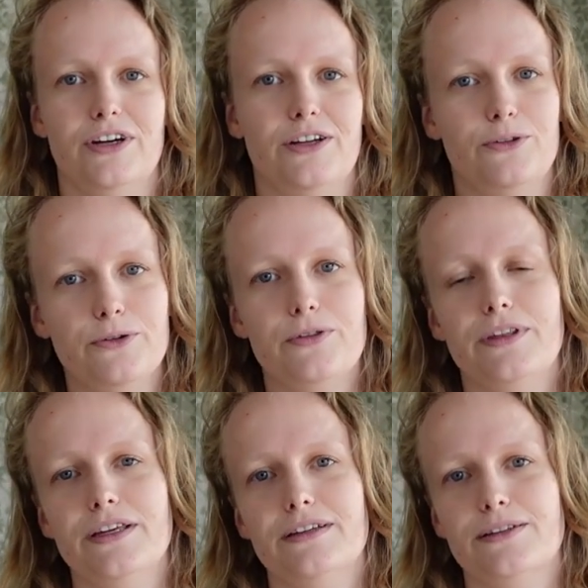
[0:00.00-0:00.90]
I do
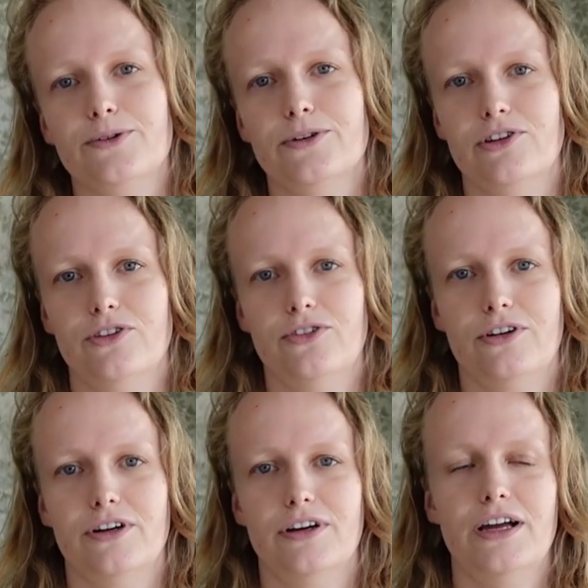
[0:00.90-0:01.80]
think that corsets
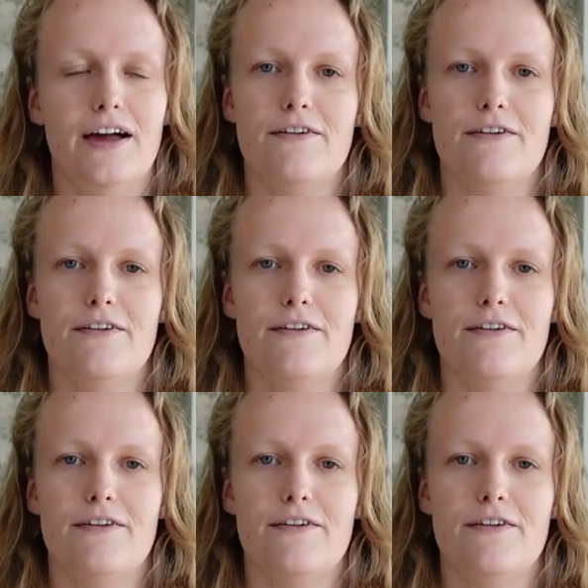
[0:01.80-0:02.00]
are